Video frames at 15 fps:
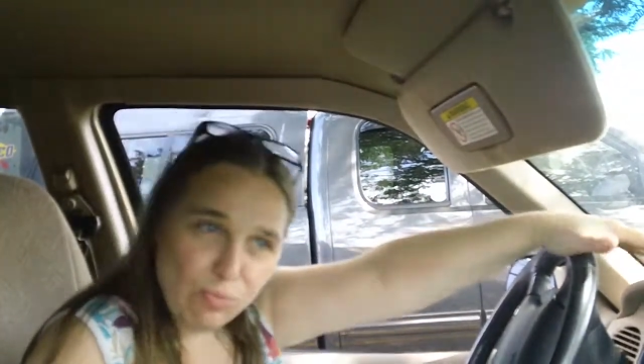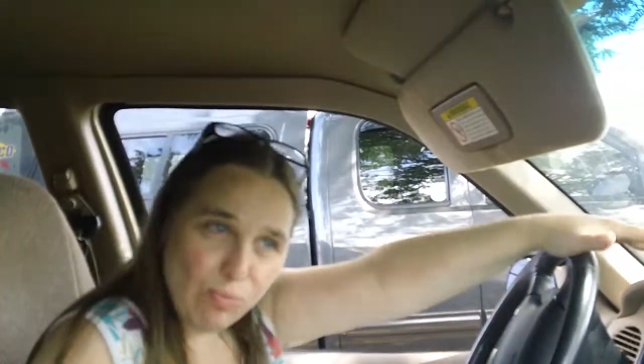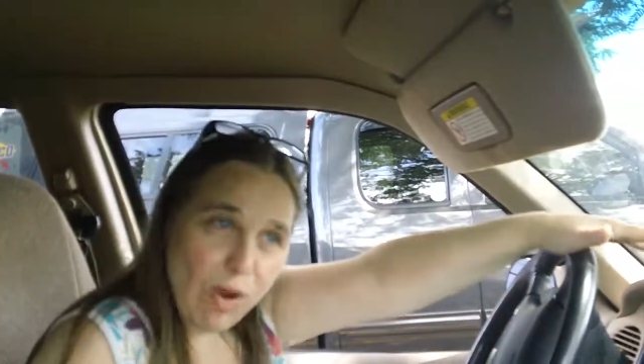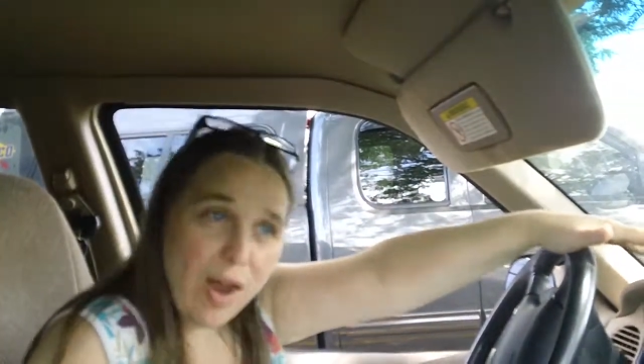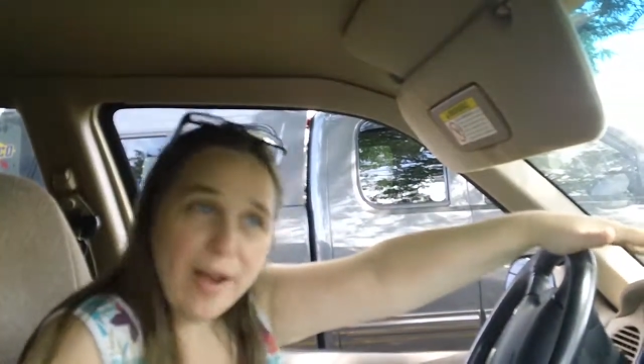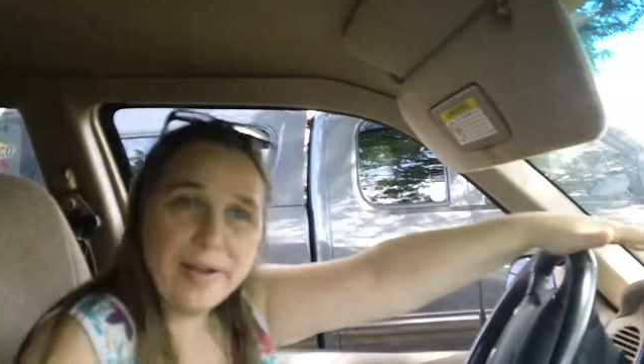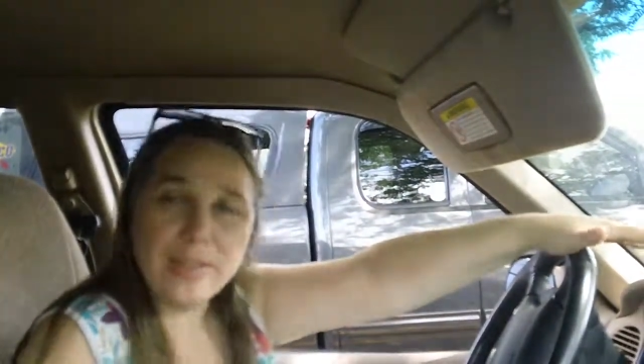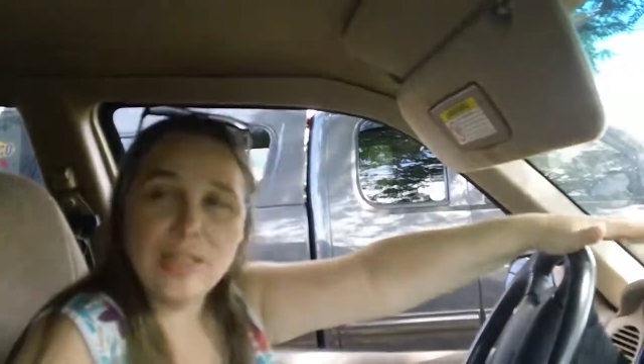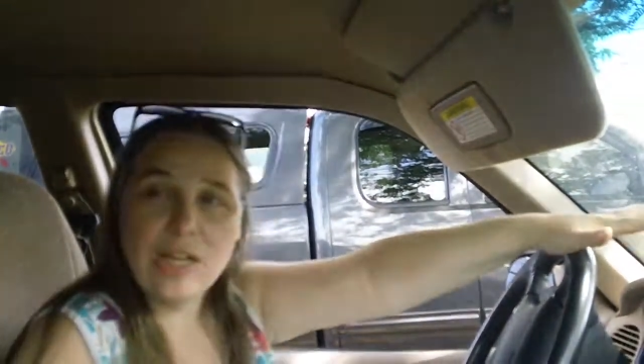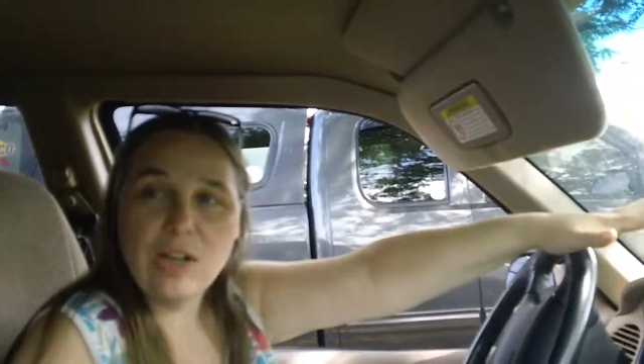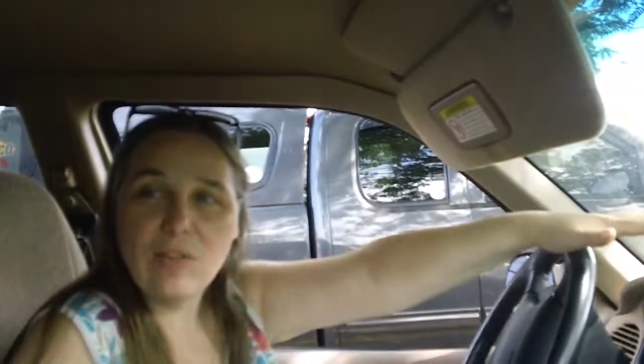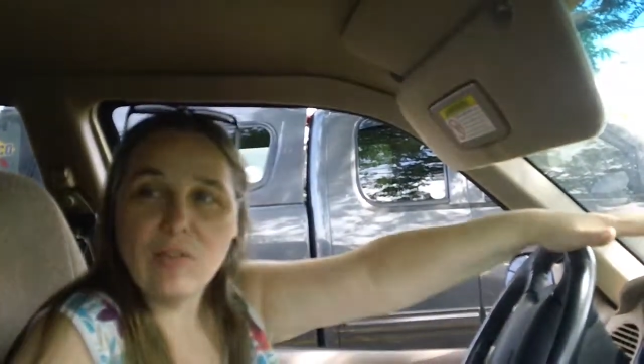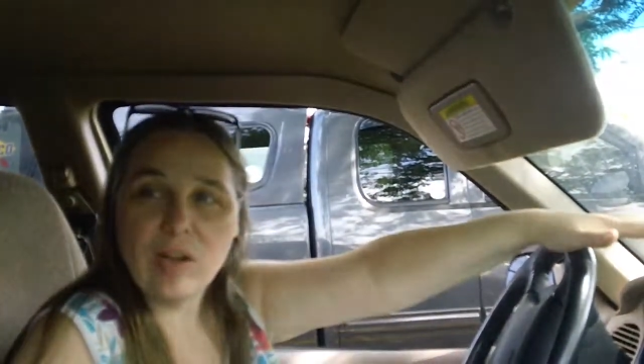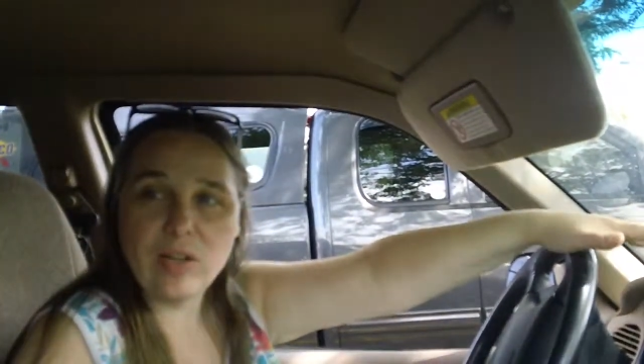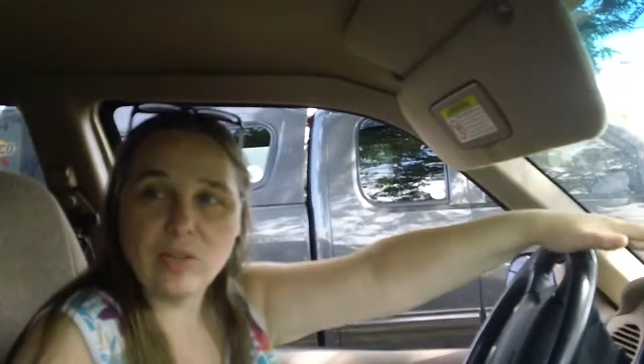ride on
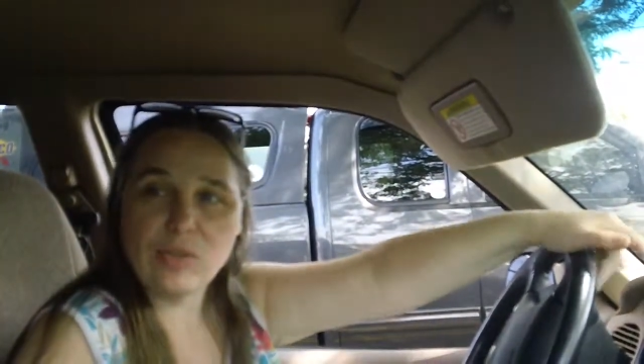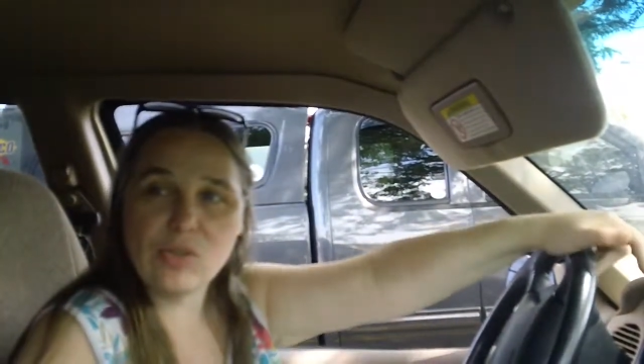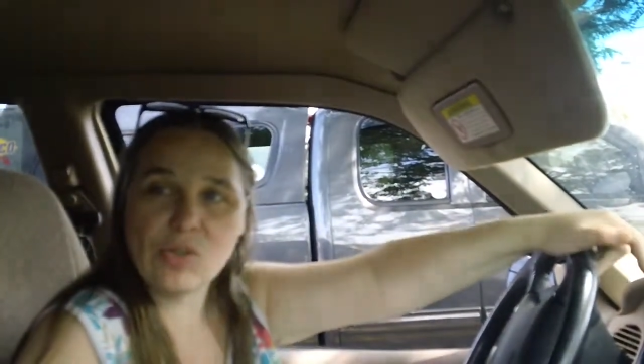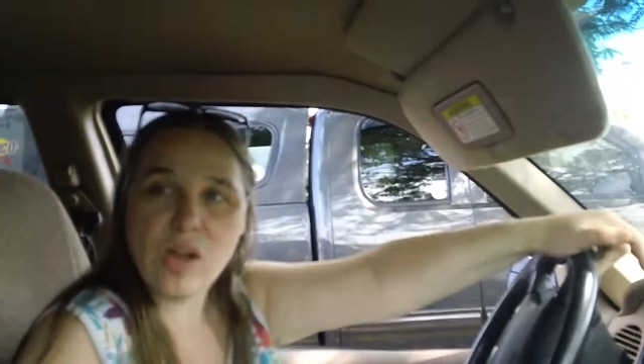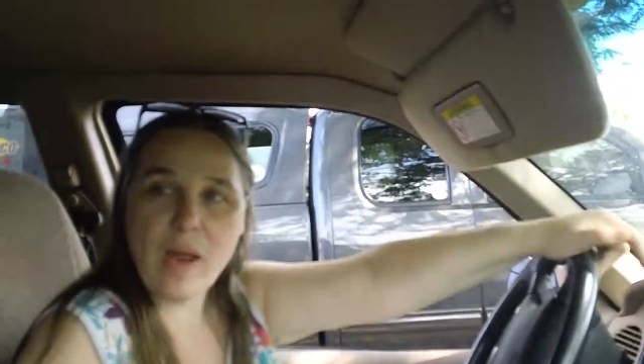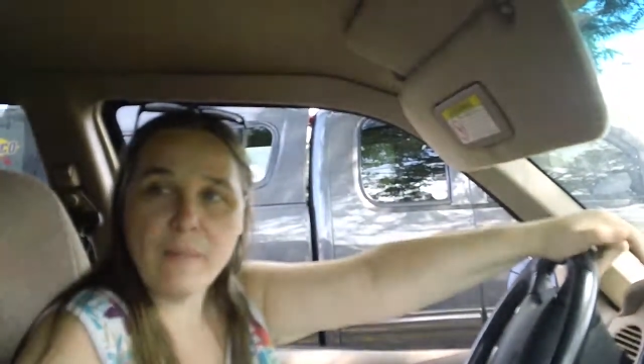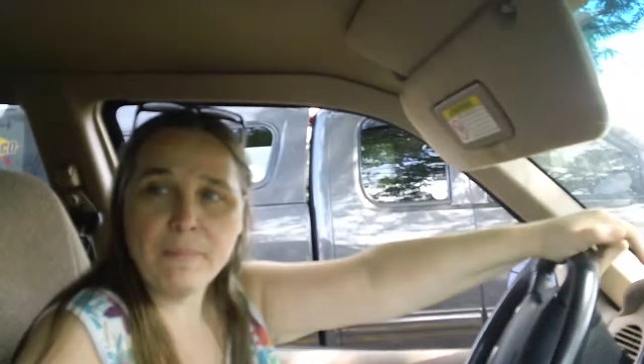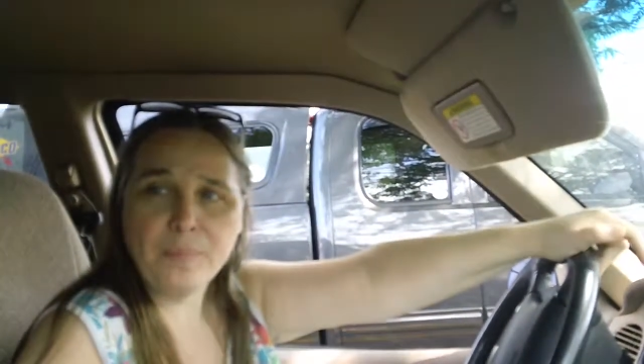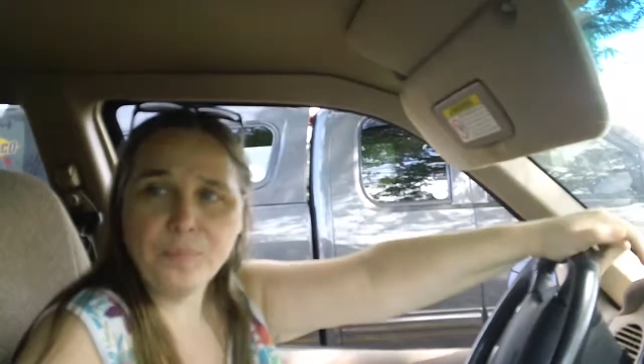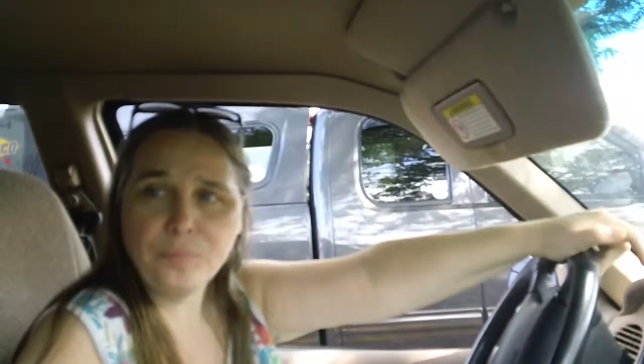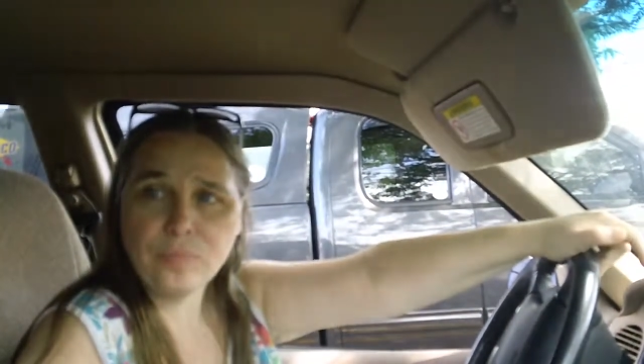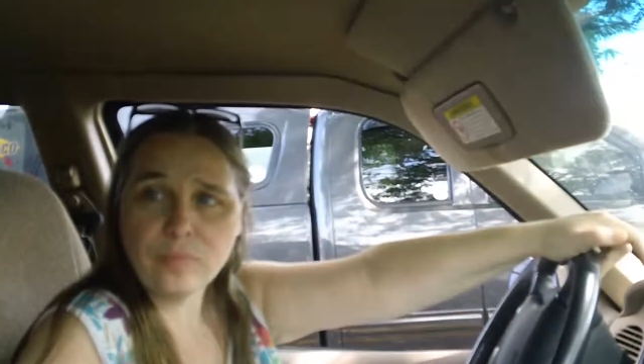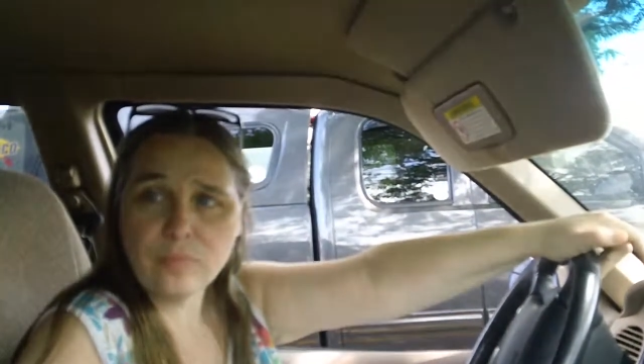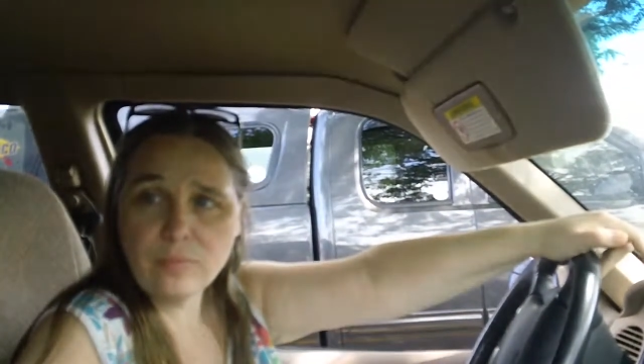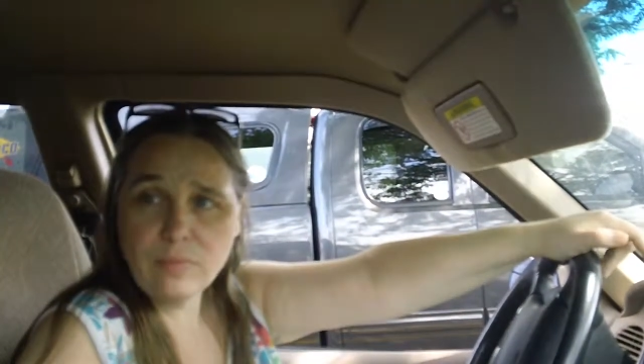elevators
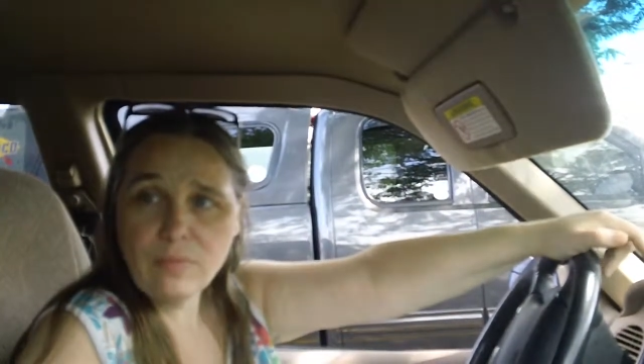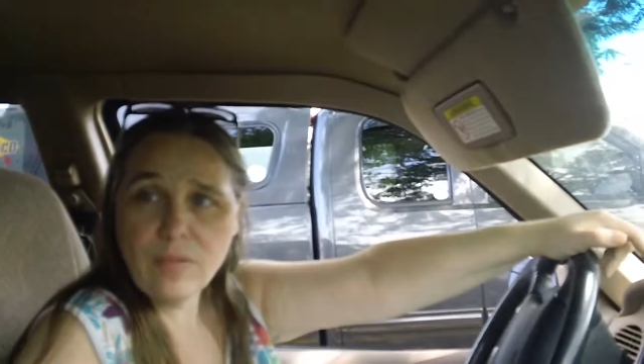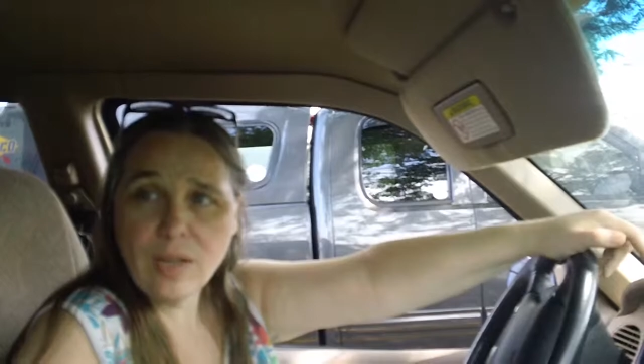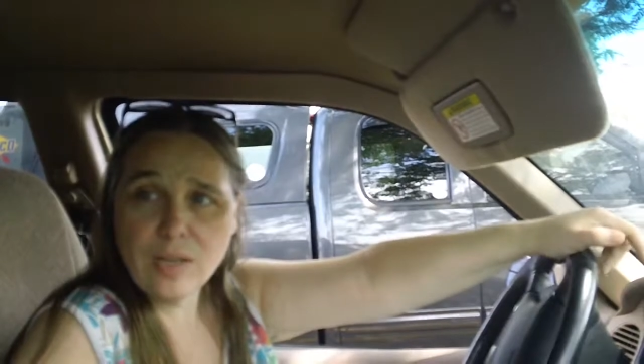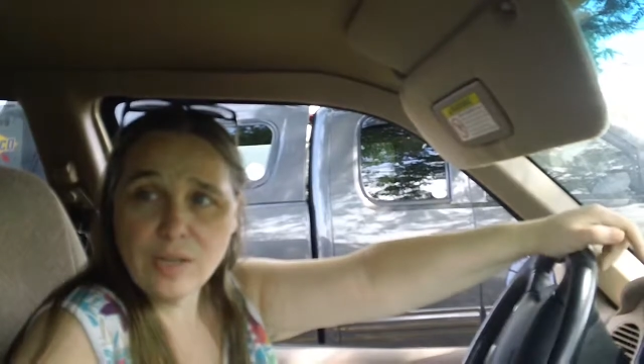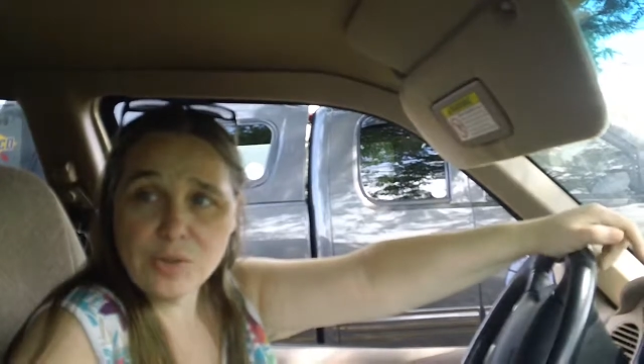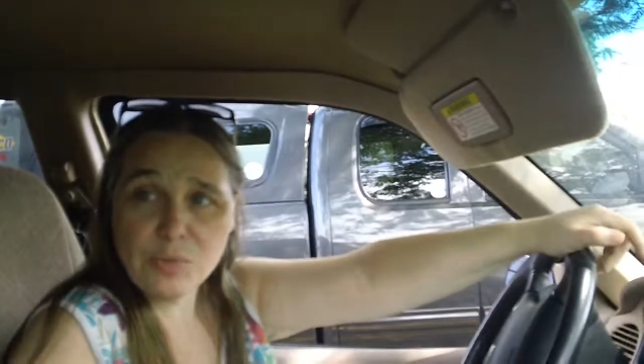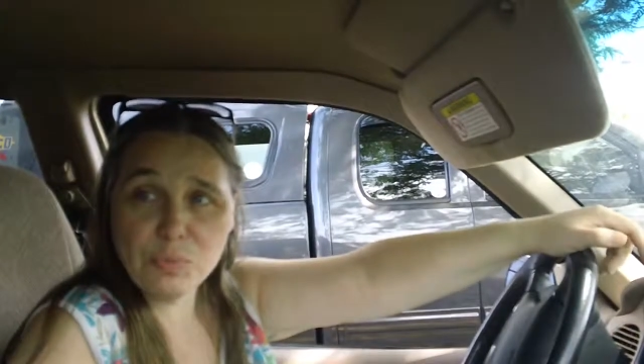because